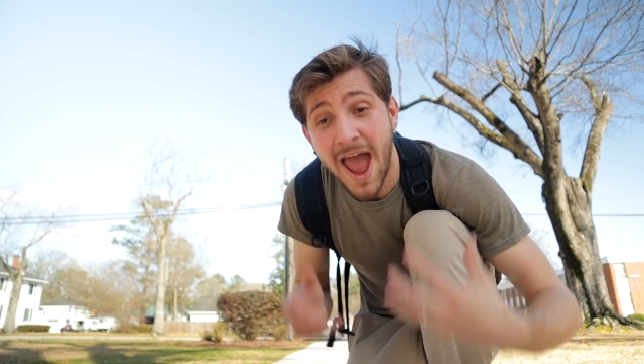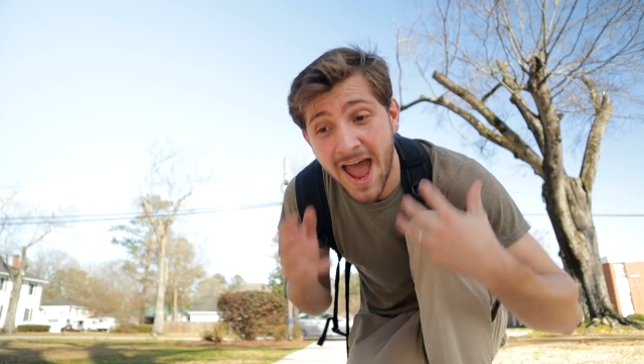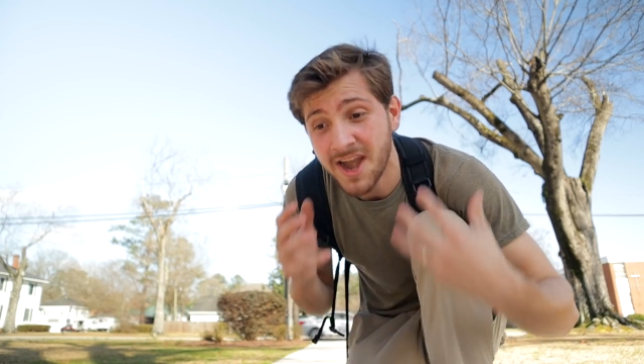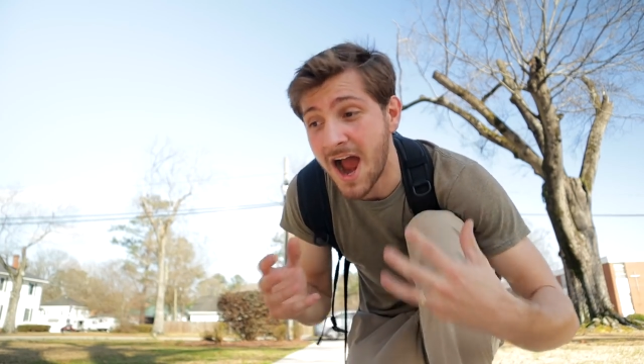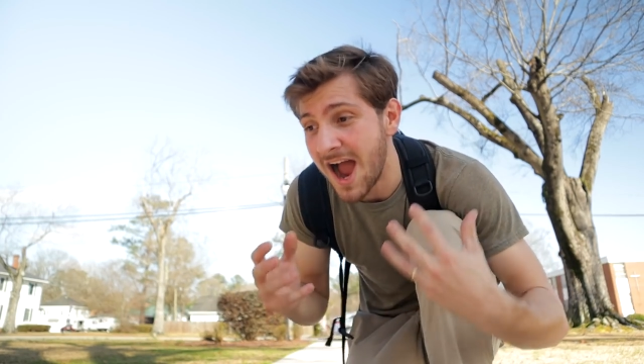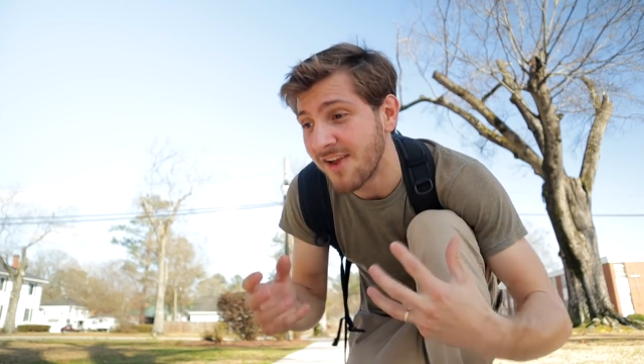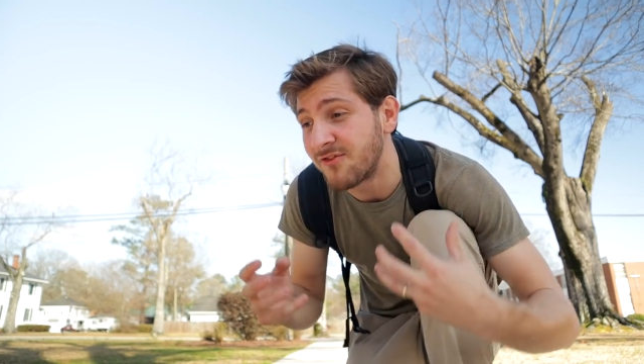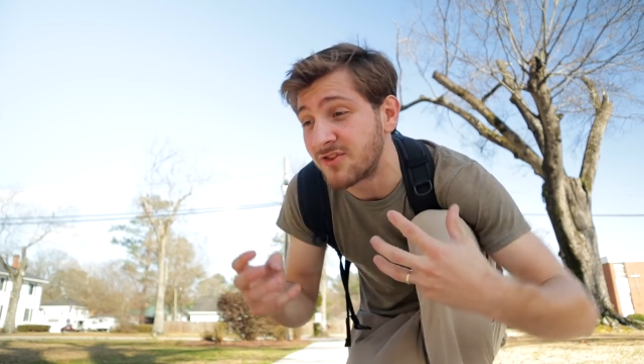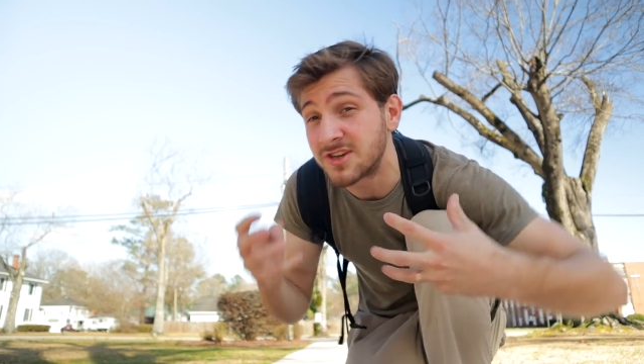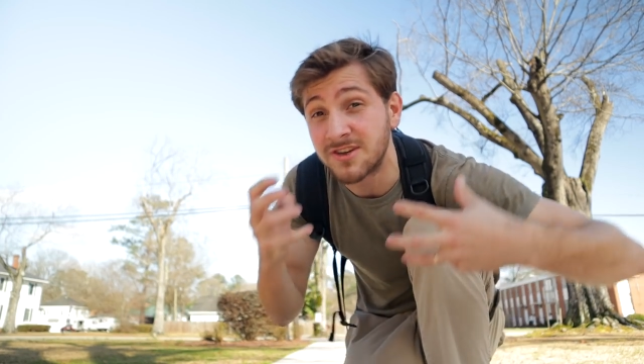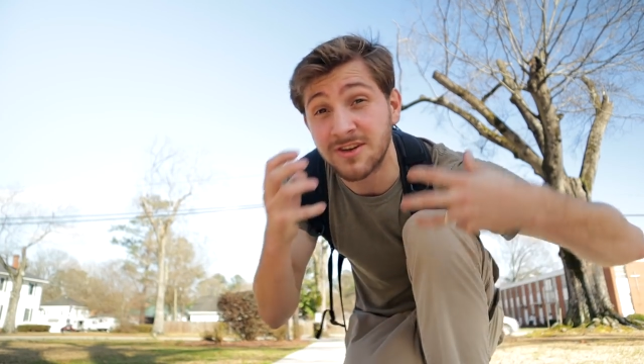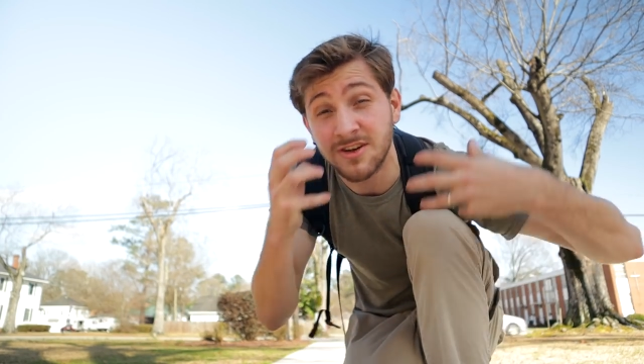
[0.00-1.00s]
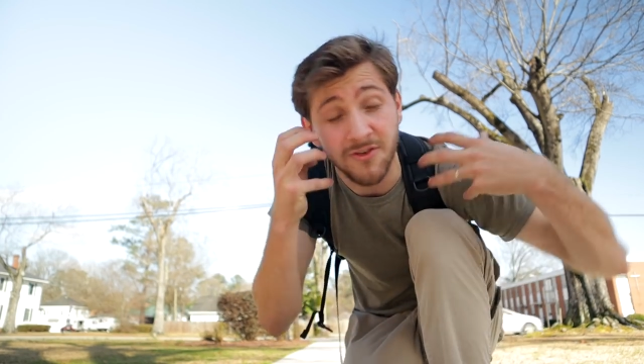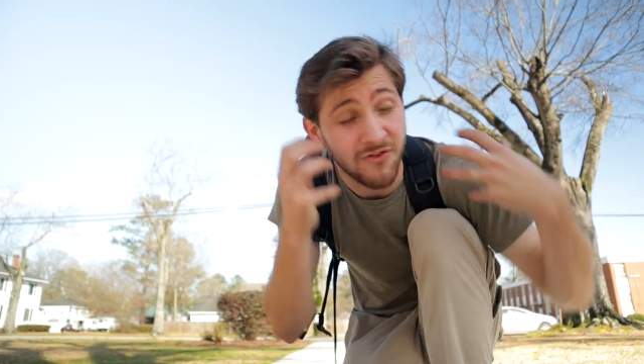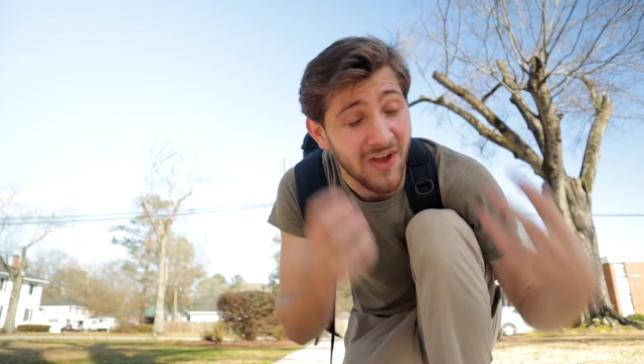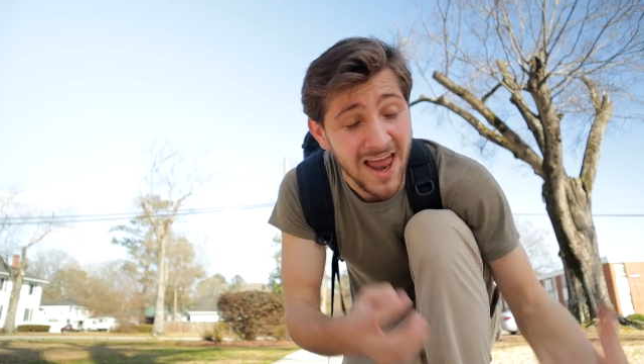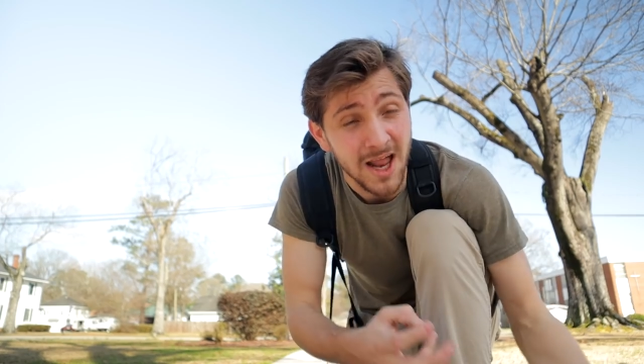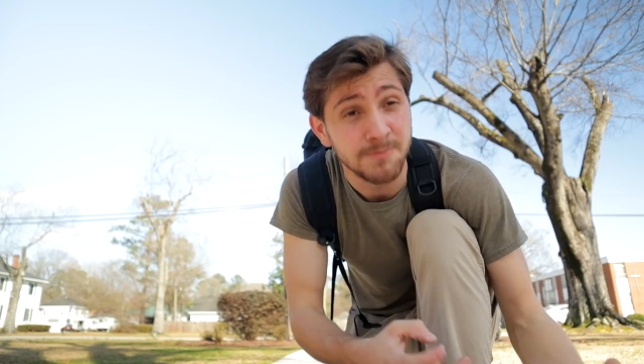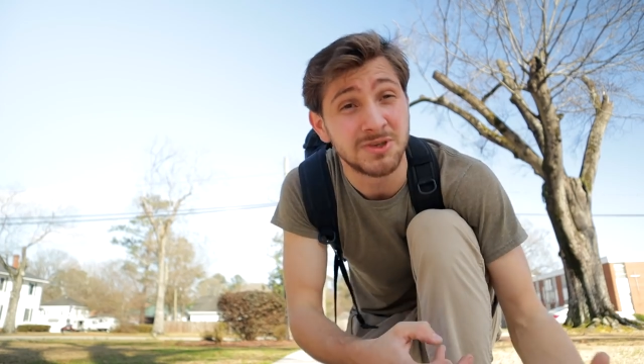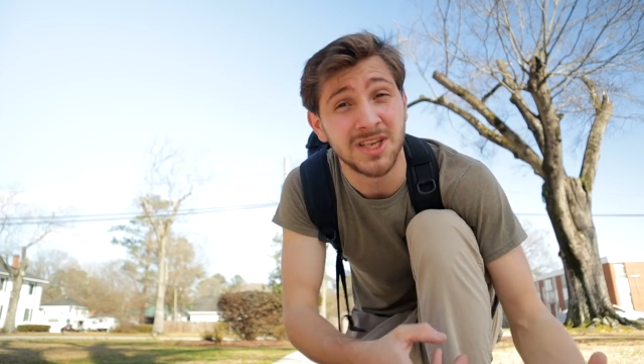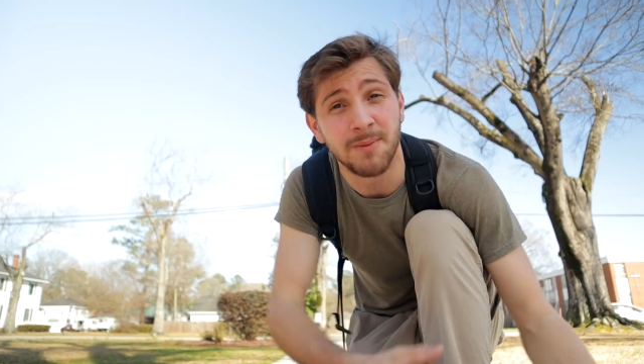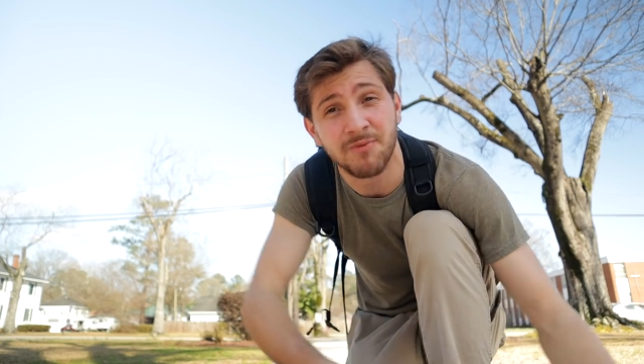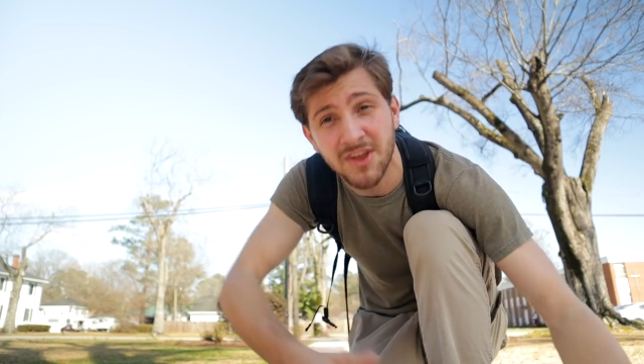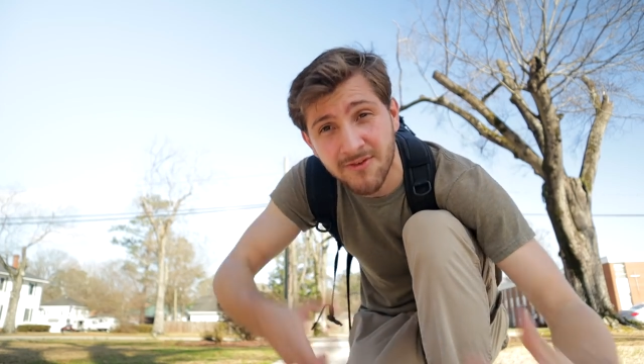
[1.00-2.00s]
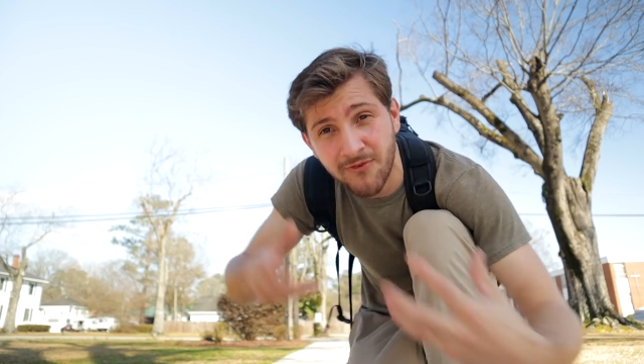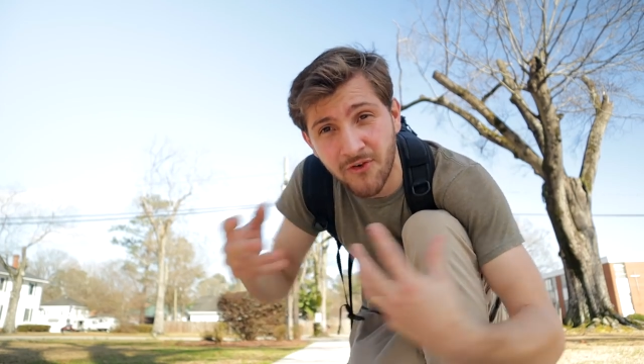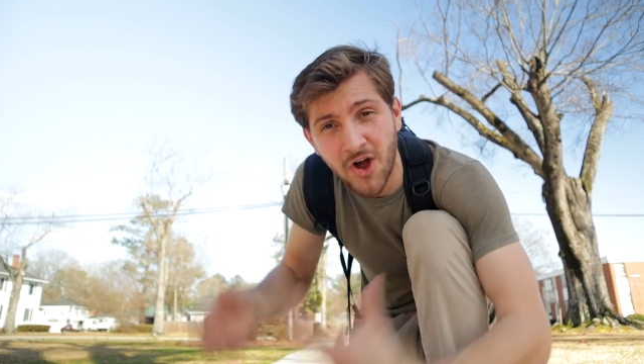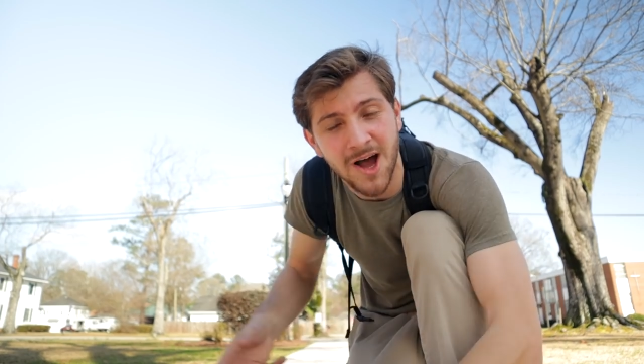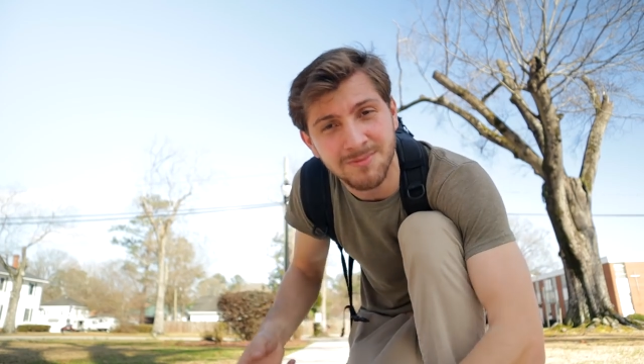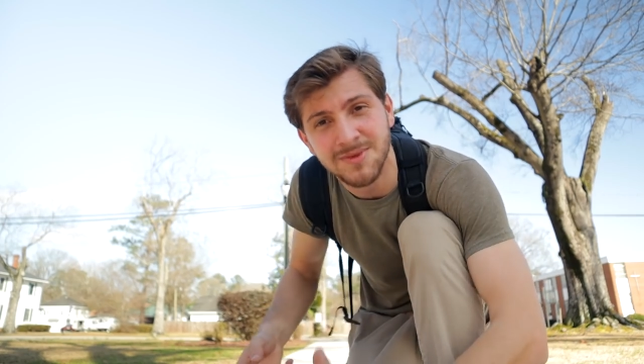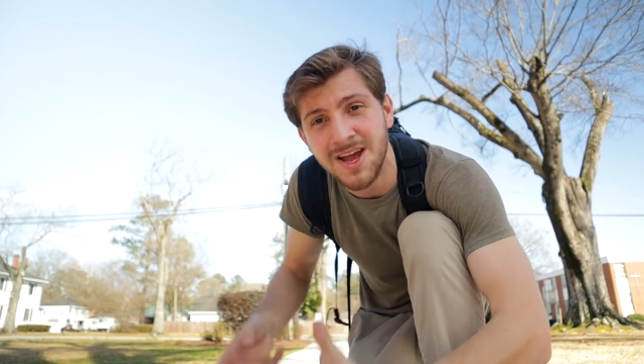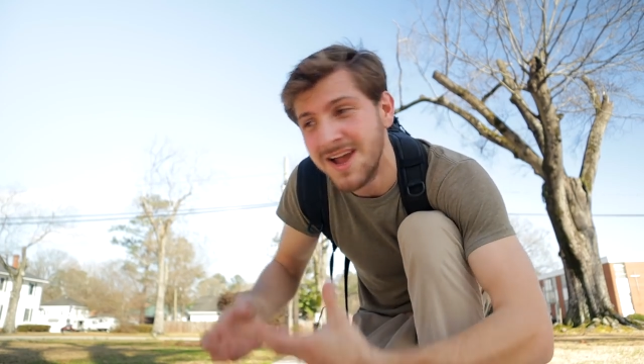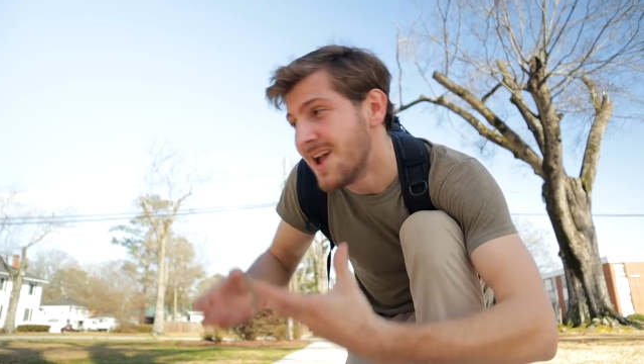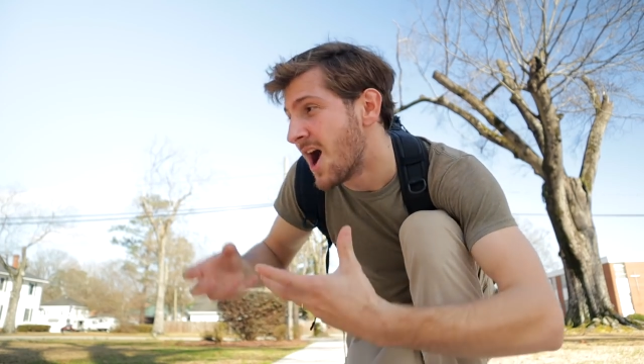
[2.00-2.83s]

And I've developed something from